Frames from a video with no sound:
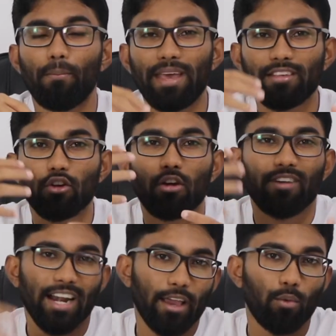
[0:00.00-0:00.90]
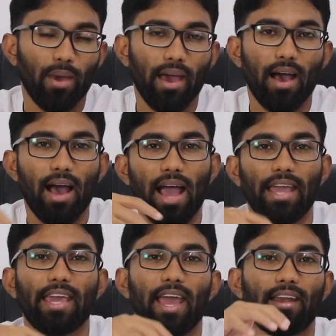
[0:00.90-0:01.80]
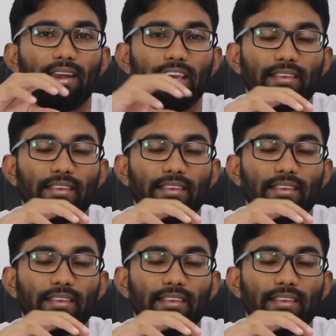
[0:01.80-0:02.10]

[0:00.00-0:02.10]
based on what I wear, I can